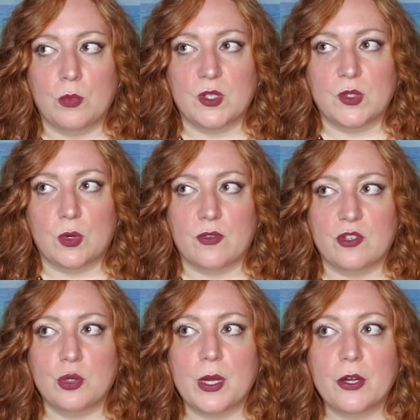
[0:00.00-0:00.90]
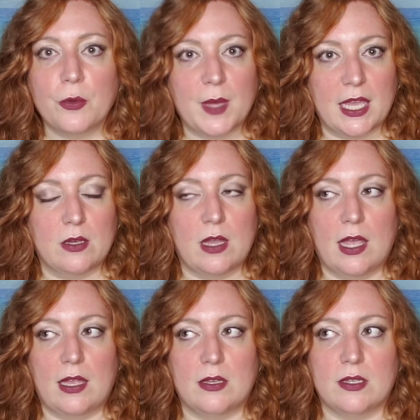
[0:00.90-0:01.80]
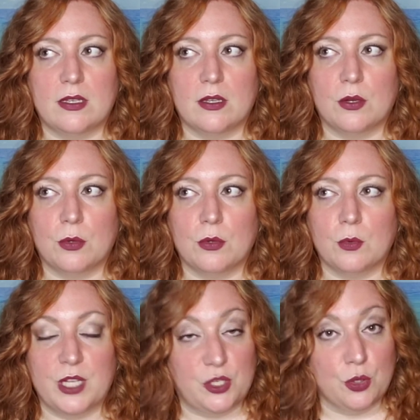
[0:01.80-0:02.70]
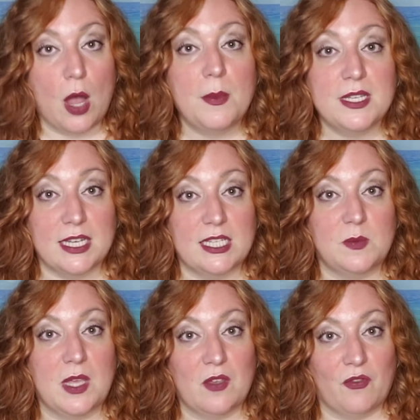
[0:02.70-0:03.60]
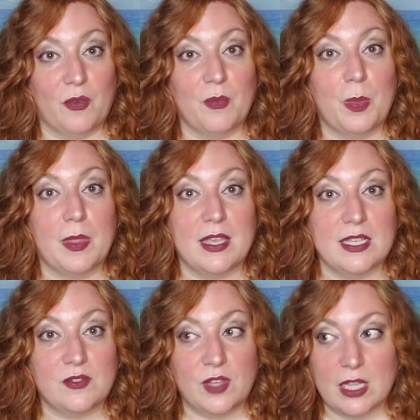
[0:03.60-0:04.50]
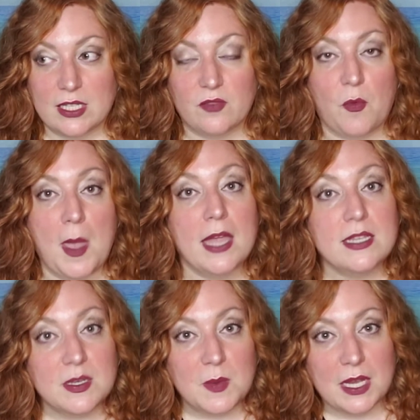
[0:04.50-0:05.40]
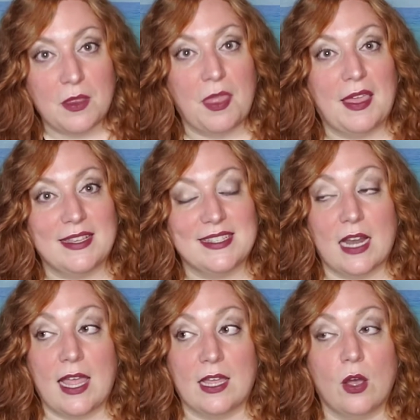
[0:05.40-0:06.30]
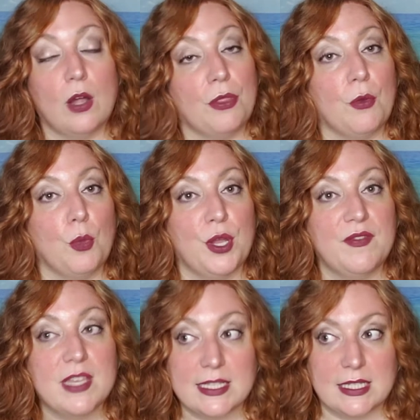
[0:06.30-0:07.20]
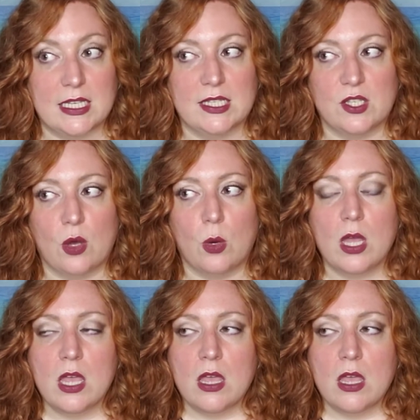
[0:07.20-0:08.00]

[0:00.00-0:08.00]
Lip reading: sort of trigger me and re-traumatize me from these feelings of abandonment and things that I had gone through previously. So